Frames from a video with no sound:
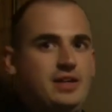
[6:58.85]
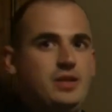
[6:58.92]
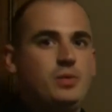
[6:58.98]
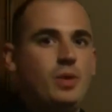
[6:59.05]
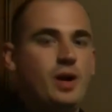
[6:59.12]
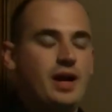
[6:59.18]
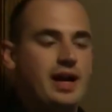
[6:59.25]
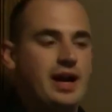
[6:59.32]
You
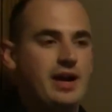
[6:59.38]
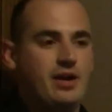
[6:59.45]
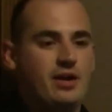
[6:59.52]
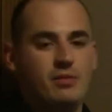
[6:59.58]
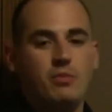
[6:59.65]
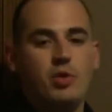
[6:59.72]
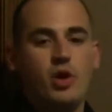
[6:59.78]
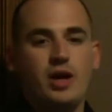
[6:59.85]
want to
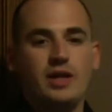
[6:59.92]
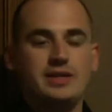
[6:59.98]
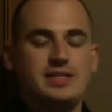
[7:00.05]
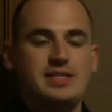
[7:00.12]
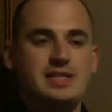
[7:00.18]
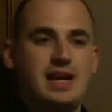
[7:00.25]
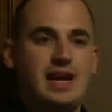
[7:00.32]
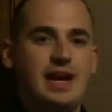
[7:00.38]
err more on the
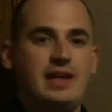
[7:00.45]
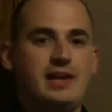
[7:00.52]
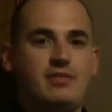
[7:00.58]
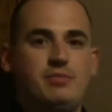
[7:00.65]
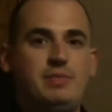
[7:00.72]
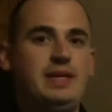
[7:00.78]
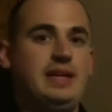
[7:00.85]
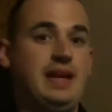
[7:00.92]
side
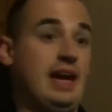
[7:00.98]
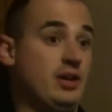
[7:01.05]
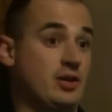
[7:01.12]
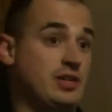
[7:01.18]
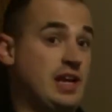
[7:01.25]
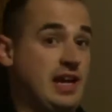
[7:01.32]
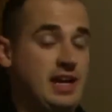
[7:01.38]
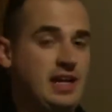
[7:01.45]
of being
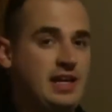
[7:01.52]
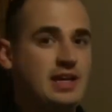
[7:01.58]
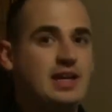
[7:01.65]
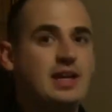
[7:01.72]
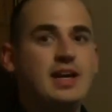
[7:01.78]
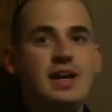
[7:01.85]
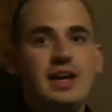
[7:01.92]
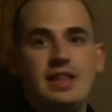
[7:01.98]
entertaining
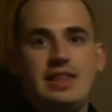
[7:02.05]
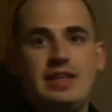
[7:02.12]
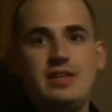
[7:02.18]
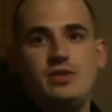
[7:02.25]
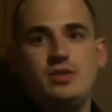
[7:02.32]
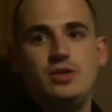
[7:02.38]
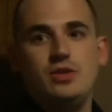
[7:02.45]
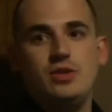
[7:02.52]
than
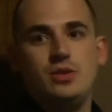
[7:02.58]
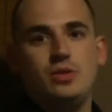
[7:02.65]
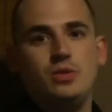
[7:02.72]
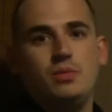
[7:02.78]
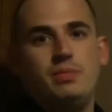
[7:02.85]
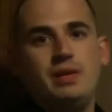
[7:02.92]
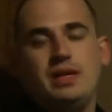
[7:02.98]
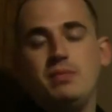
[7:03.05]
you
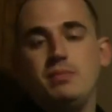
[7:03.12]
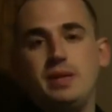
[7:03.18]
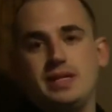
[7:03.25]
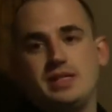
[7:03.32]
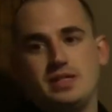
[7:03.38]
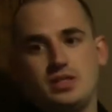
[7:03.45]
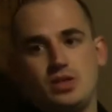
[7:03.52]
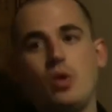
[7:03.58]
do being
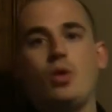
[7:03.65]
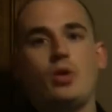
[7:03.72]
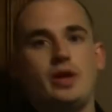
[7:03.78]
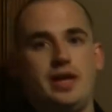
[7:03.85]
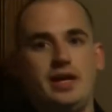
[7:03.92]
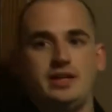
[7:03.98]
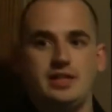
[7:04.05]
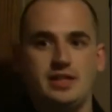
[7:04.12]
business
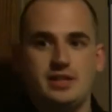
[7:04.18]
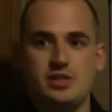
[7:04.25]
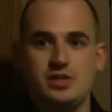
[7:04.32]
oriented.